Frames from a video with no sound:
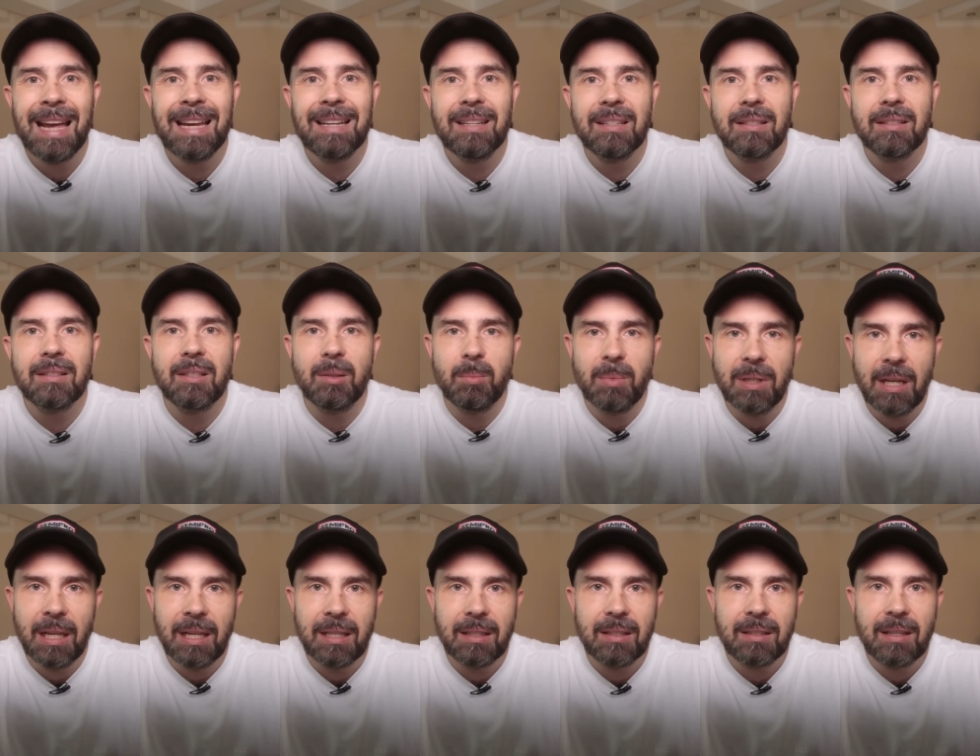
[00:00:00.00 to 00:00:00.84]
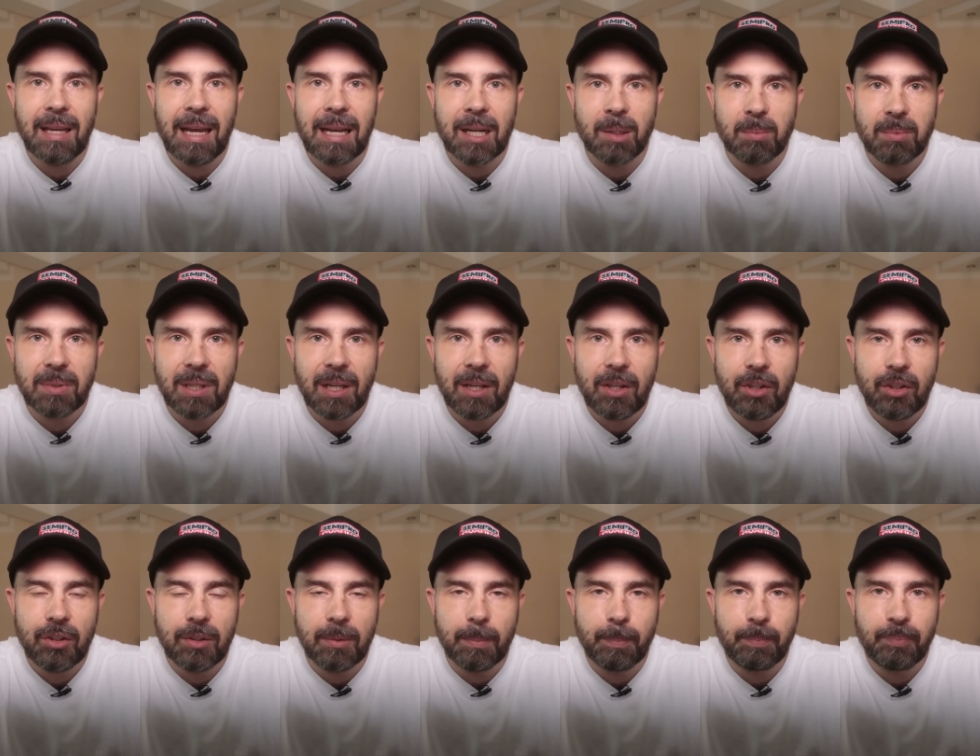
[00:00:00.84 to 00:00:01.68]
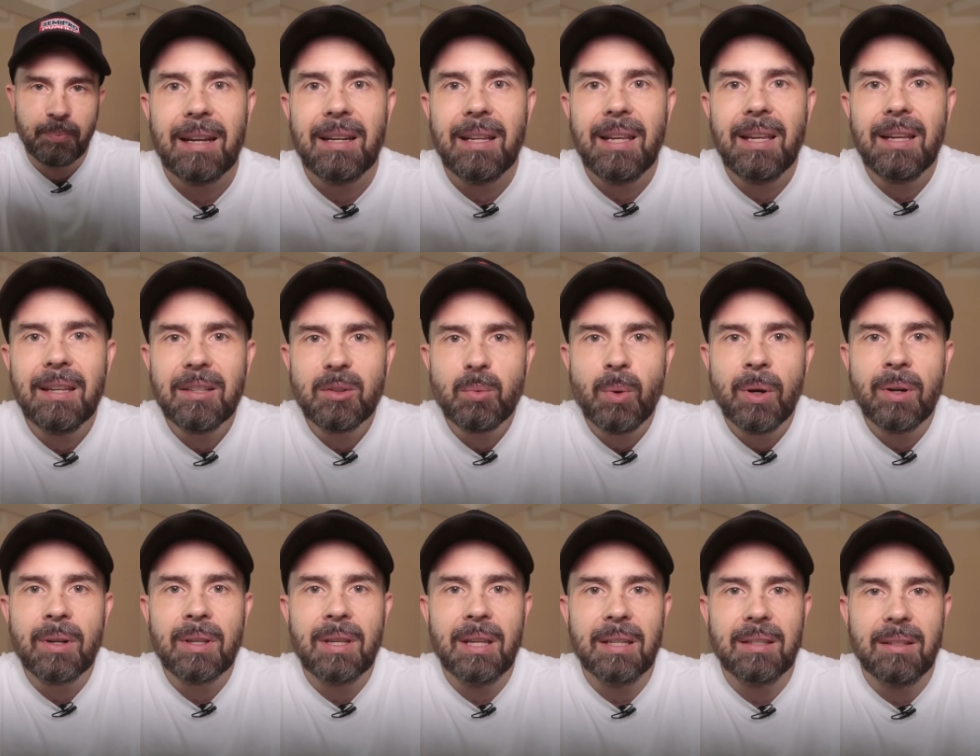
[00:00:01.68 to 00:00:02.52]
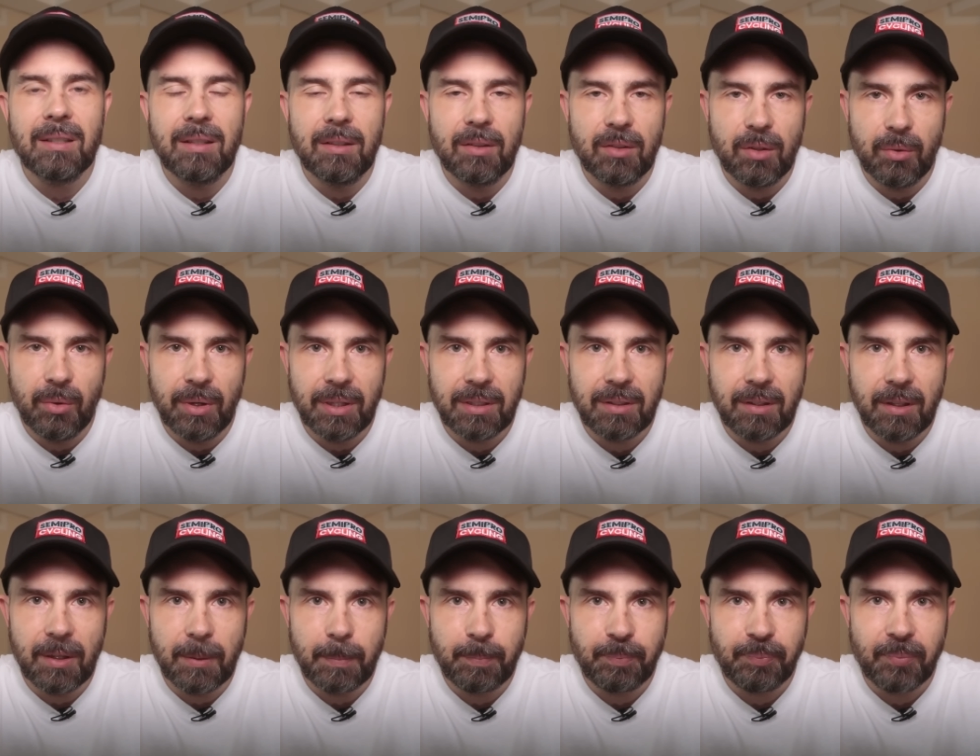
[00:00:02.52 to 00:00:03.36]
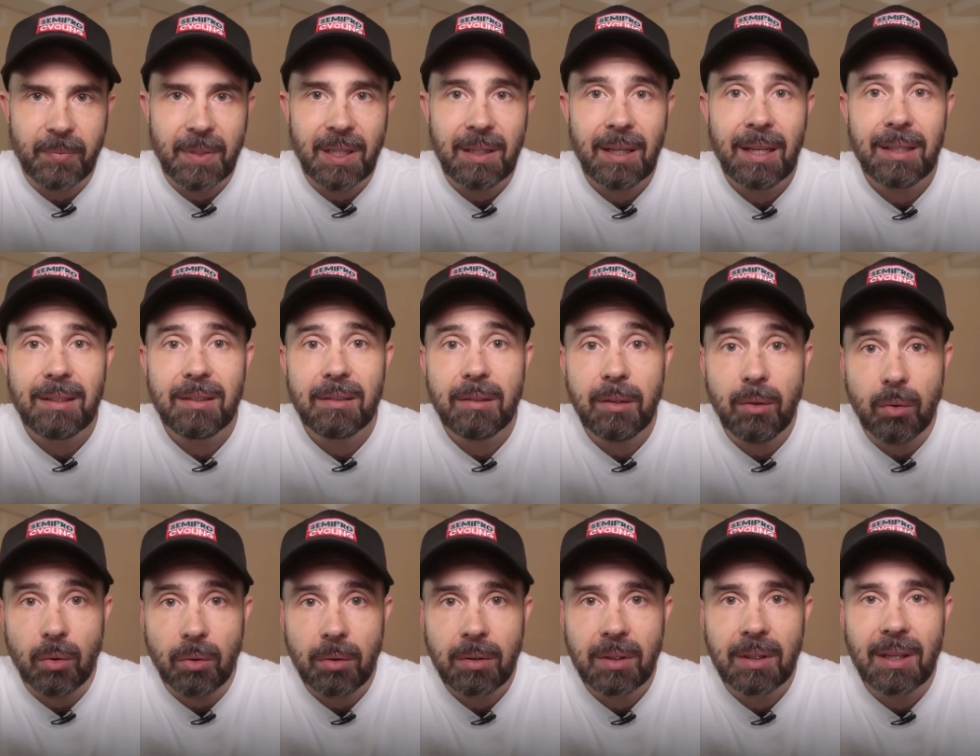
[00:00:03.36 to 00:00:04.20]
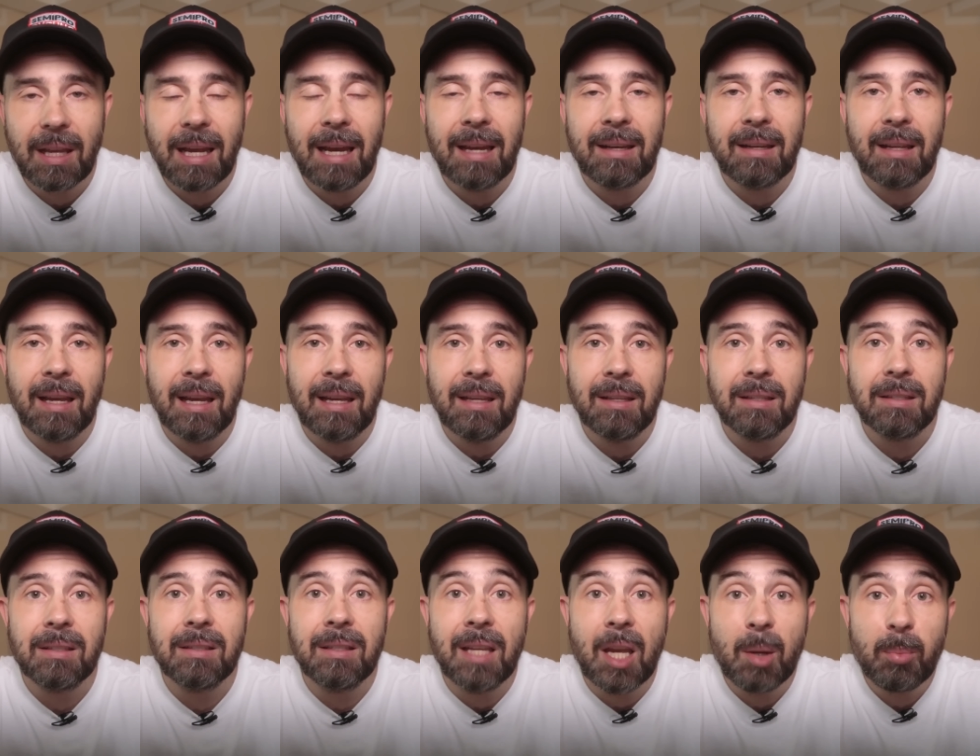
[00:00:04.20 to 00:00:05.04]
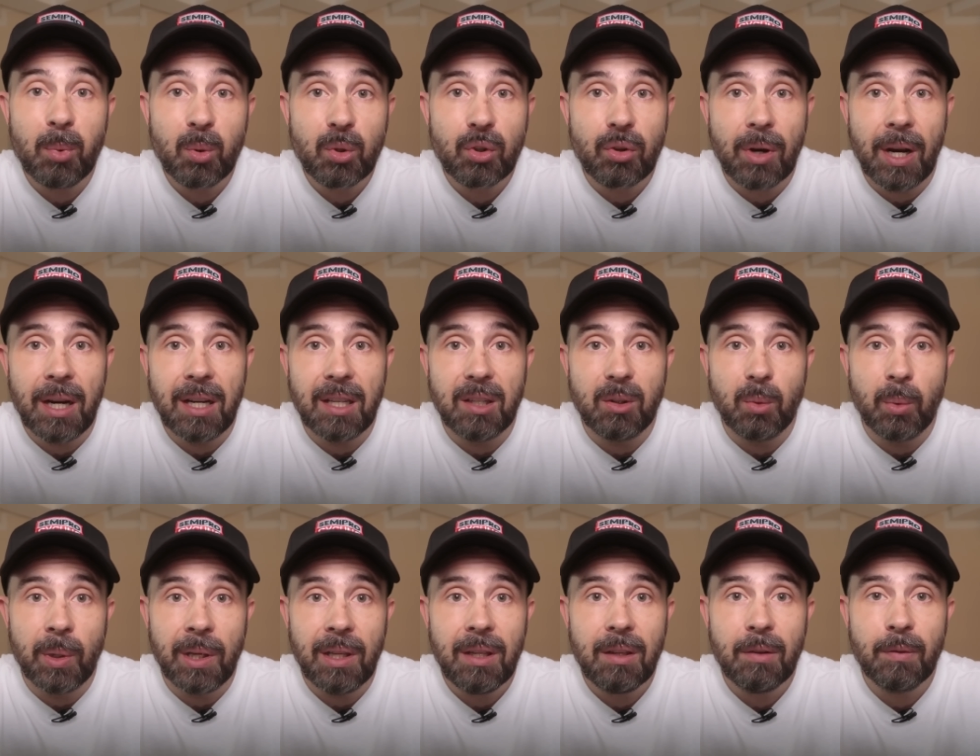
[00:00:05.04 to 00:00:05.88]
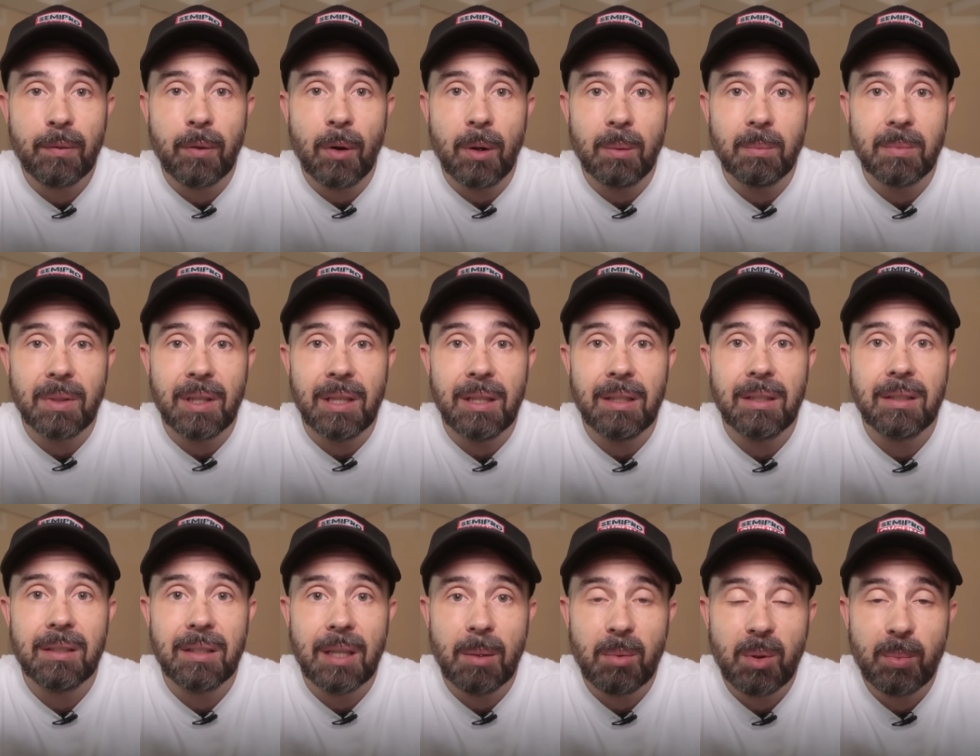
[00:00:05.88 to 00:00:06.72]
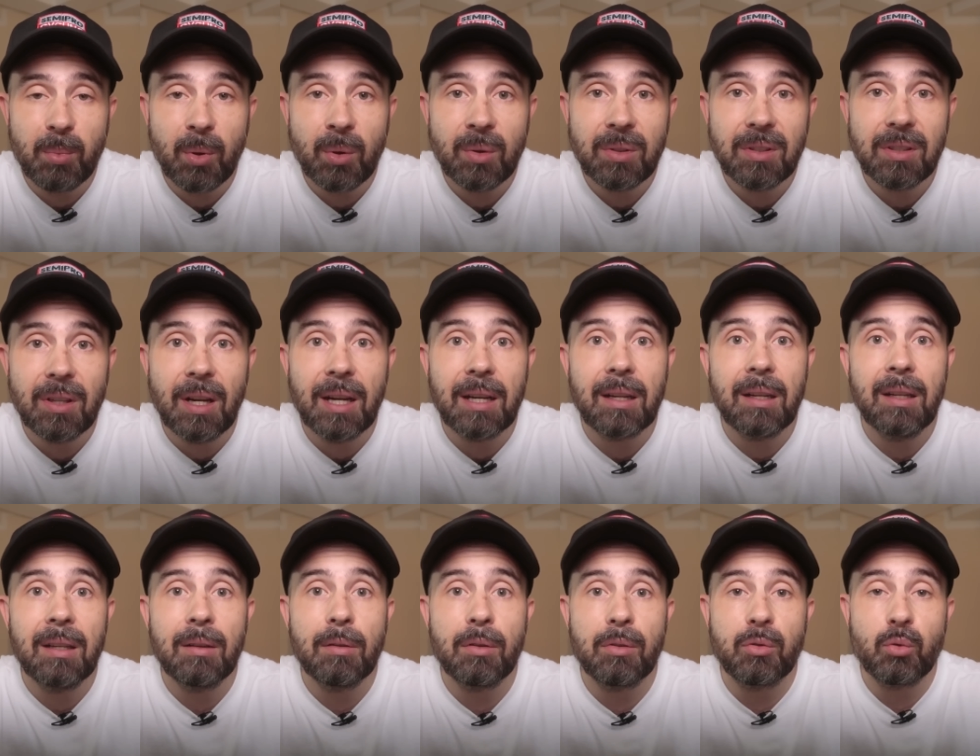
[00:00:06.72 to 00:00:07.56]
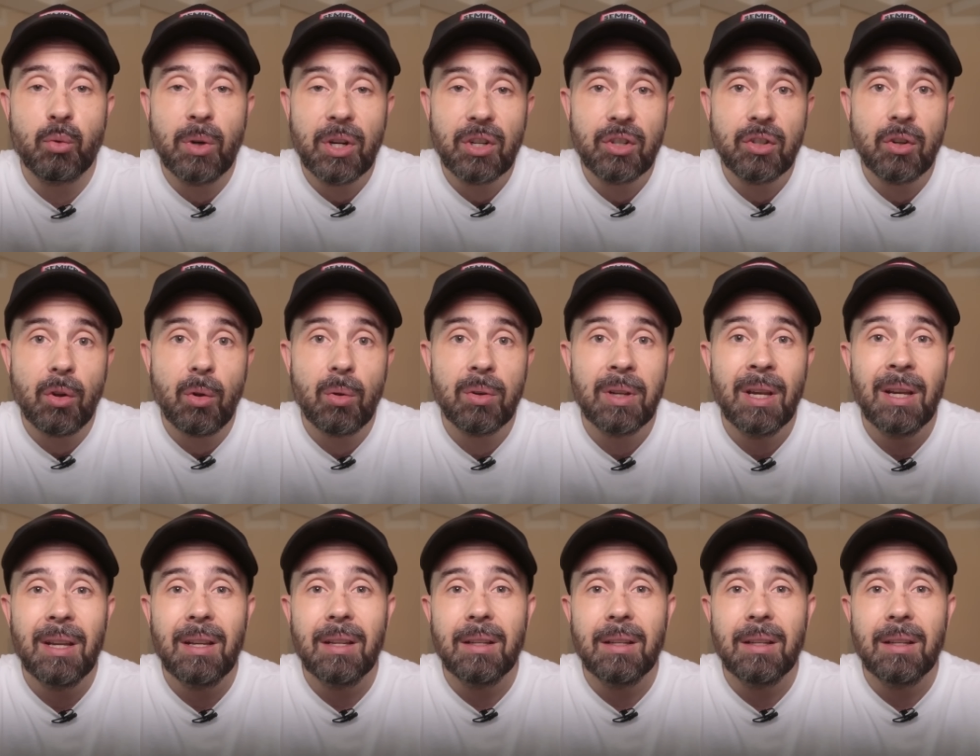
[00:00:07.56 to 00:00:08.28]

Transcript: and stimulates adaptation. And here's where it gets interesting. Let's look at a sample training week from the Semi-Pro Cycling Threshold